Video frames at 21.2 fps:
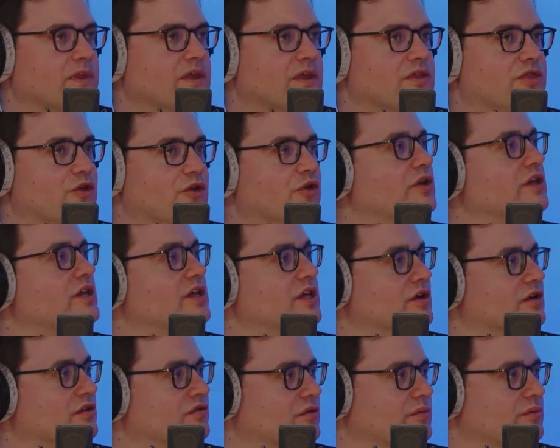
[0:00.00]
30
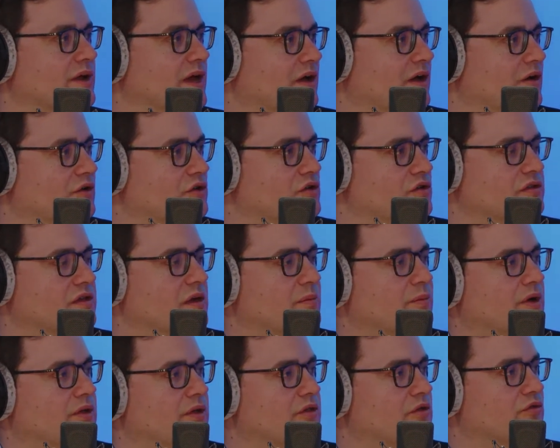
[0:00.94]
years from now, you step
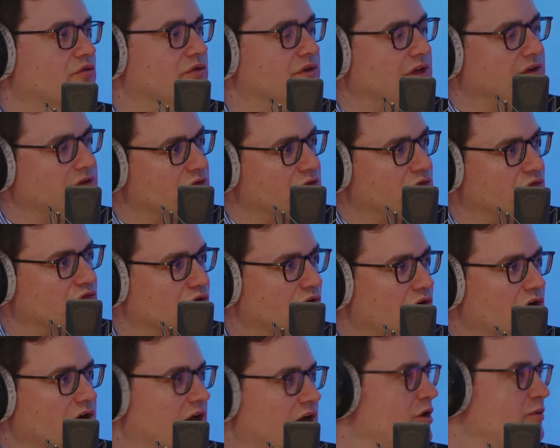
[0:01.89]
into the
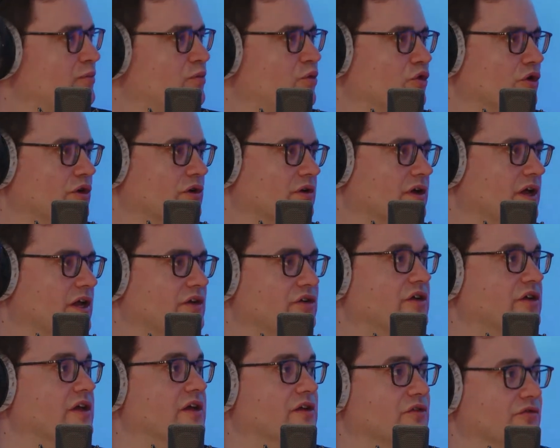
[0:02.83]
wrong airport and you
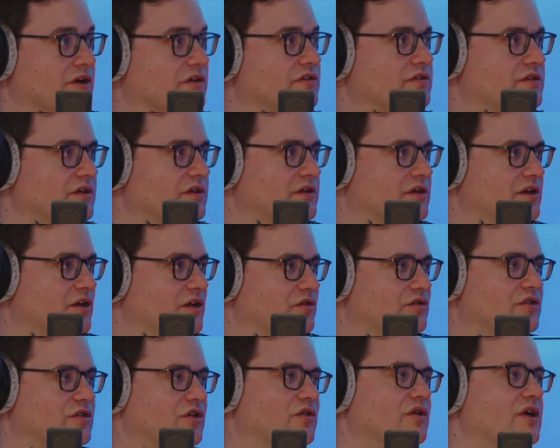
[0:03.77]
can get arrested.
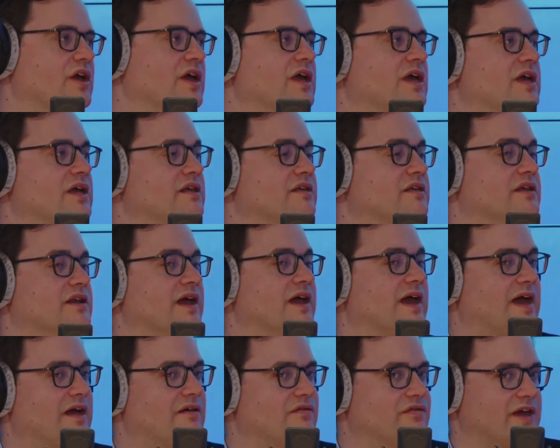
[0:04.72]
So he's going to
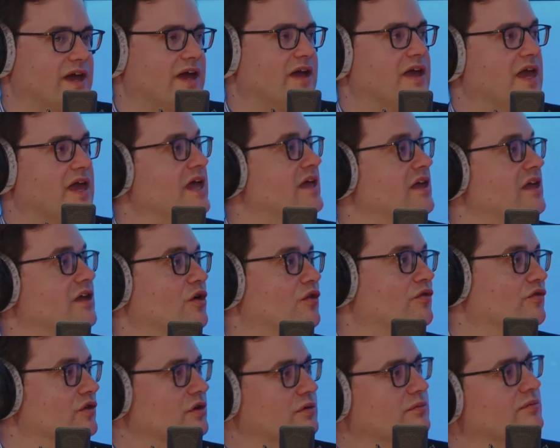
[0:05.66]
have that hanging
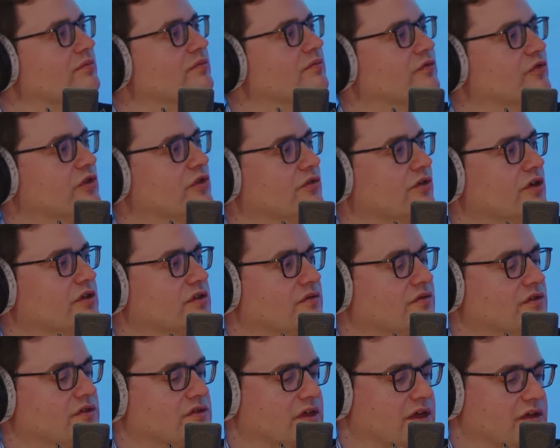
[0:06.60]
over him for the rest of his life.